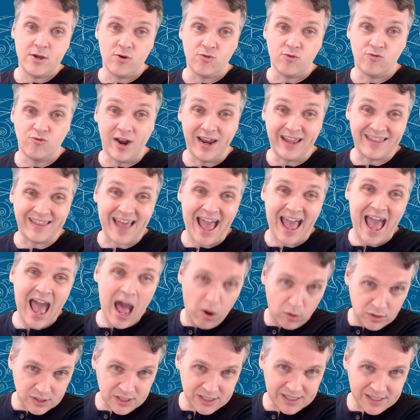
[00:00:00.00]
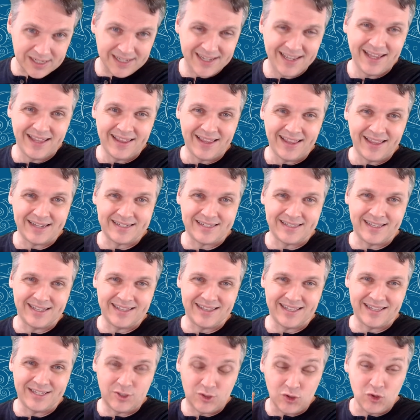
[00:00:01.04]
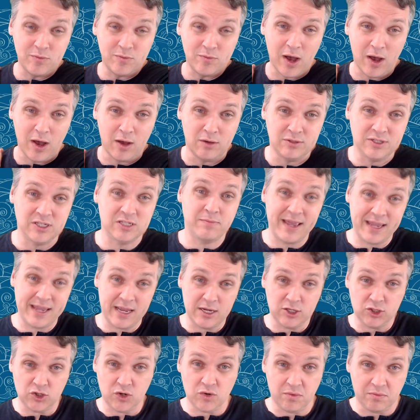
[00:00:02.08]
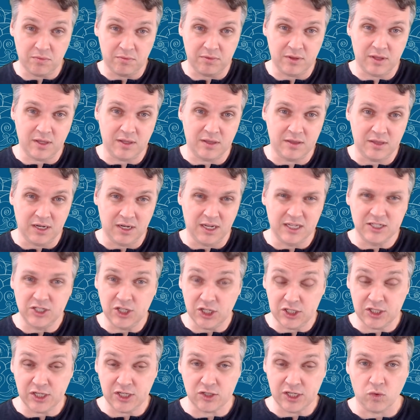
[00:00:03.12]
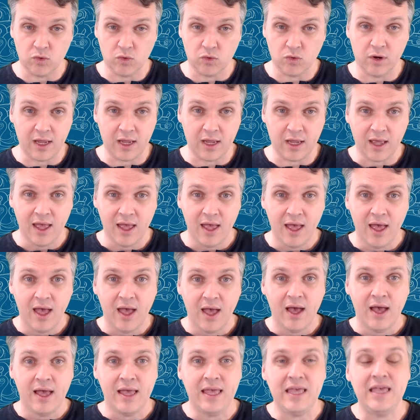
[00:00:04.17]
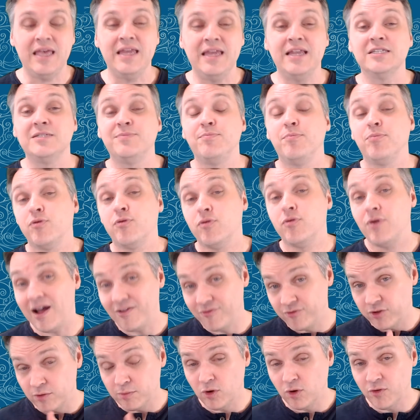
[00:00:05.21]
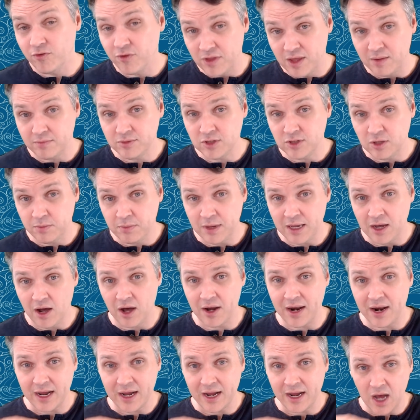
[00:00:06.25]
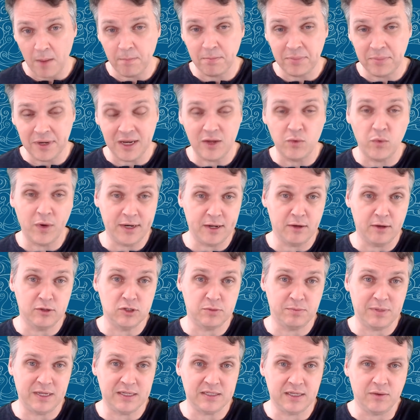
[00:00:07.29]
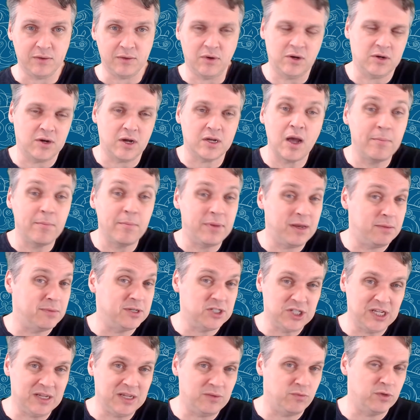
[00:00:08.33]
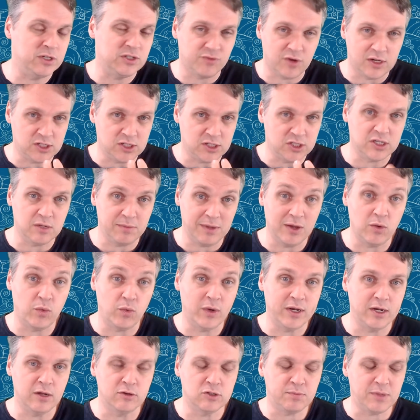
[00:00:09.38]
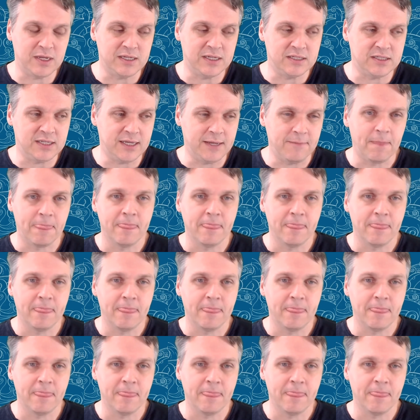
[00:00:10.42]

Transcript: running the house, that's the Zoom host, is making sure the logistics are working. It is preferable for them to be on a company Windows PC, or a company machine, which for us is going to be a Windows PC.